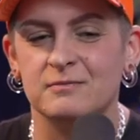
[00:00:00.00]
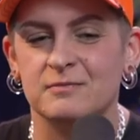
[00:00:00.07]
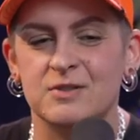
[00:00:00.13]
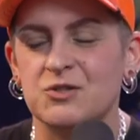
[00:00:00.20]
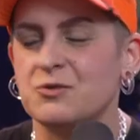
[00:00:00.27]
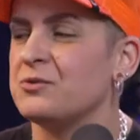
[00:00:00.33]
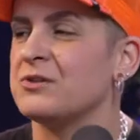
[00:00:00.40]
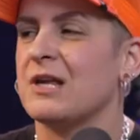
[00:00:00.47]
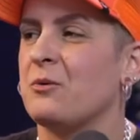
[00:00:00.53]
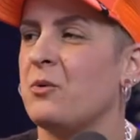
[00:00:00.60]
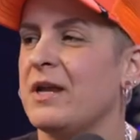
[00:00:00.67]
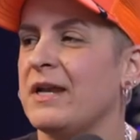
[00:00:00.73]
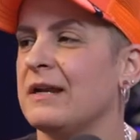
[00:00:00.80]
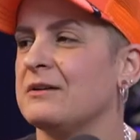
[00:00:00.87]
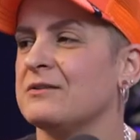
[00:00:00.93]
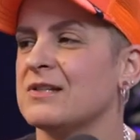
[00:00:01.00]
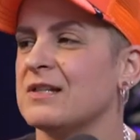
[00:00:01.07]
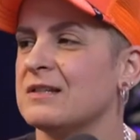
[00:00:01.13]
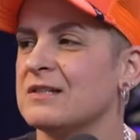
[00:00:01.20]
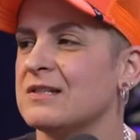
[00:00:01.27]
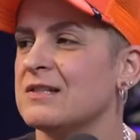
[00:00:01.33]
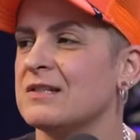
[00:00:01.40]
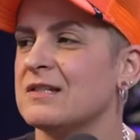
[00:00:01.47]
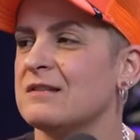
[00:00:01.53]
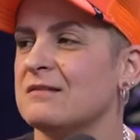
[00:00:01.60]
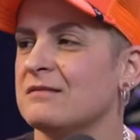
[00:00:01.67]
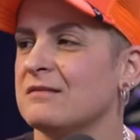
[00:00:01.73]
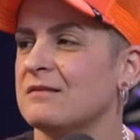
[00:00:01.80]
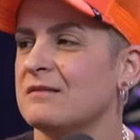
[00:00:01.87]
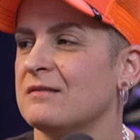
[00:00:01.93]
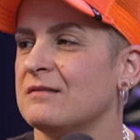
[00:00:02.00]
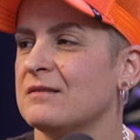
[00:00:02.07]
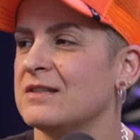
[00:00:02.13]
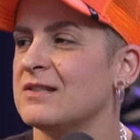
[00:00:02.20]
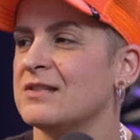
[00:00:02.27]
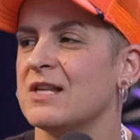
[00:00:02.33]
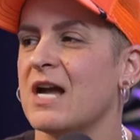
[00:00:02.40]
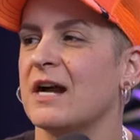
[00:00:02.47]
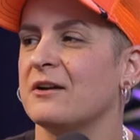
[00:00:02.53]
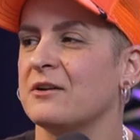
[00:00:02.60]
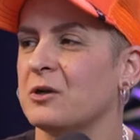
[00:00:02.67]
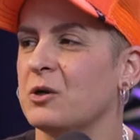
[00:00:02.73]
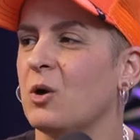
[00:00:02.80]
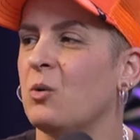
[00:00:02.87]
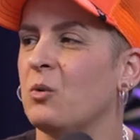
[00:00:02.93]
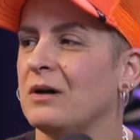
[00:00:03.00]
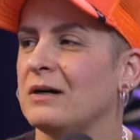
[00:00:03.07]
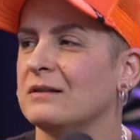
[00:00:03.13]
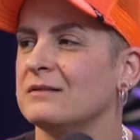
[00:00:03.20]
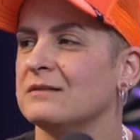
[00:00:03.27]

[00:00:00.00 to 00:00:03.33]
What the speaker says: as soon as I went in, I was like, this is not going to go well.